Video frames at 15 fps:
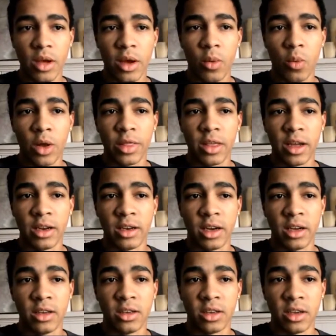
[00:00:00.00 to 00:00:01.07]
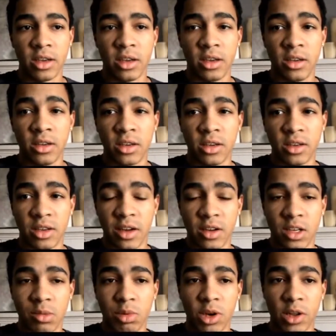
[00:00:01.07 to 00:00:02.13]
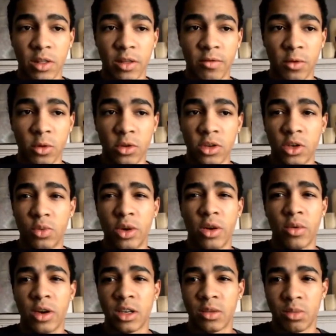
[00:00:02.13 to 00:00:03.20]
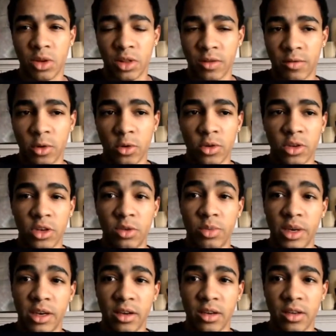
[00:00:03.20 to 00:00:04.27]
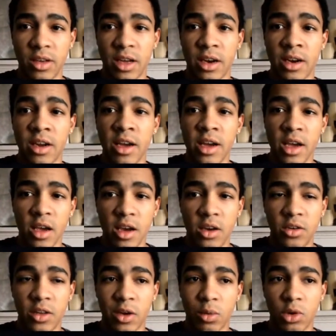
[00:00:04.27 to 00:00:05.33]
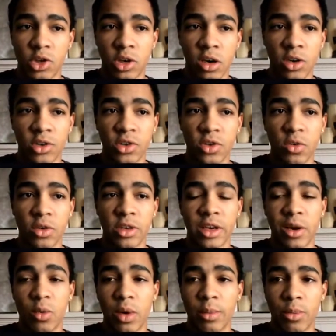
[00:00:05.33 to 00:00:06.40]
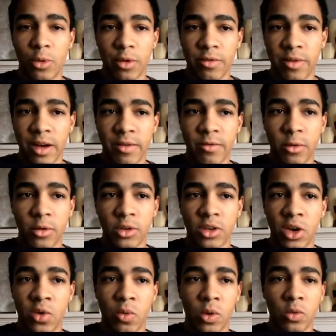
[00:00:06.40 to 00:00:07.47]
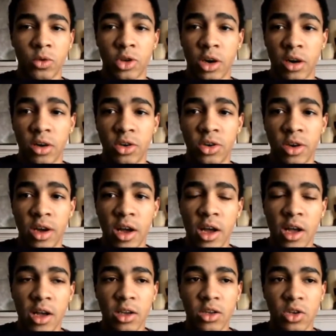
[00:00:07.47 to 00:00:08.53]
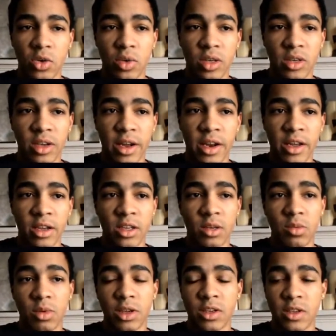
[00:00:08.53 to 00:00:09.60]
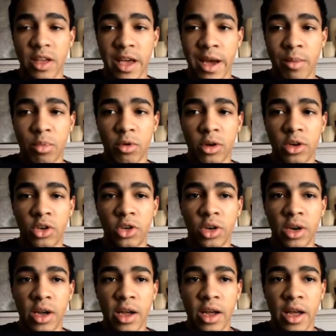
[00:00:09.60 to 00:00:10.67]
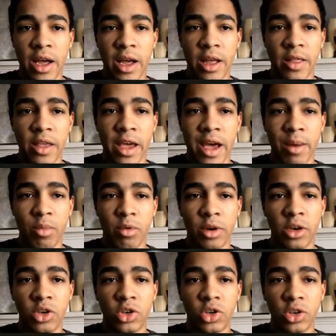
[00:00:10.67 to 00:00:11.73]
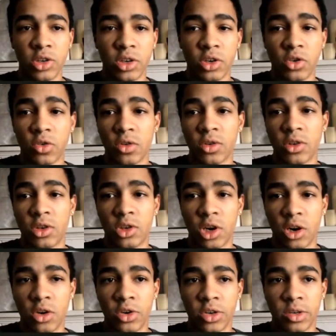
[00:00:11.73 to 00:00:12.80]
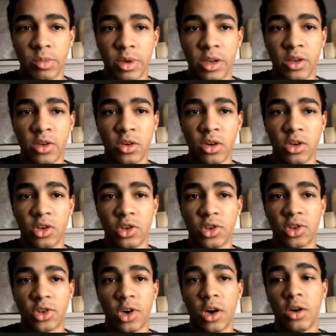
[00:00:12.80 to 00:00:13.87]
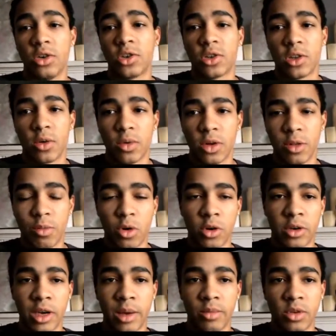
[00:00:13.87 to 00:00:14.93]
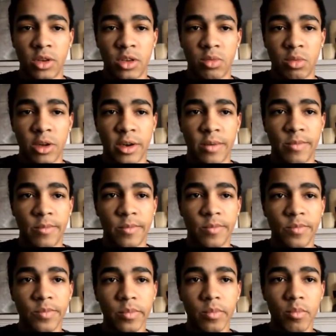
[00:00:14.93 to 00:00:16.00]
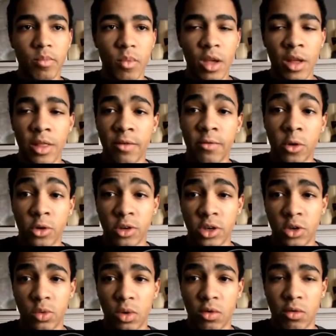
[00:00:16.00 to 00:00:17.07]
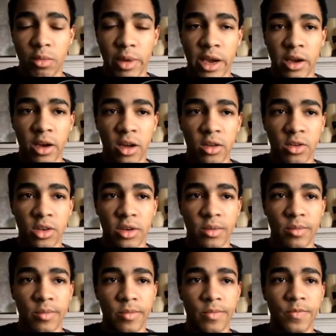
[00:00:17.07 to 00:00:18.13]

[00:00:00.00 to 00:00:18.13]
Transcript: And what that does is, instead of splitting the voltage, we don't want to split the voltage because then each thing we're charging is going to get 1.5 volts and it won't charge. So instead it splits the amperage, and the amperage just controls the charging speed. So it'll just charge slower the more times it's split. And the voltage will remain constant.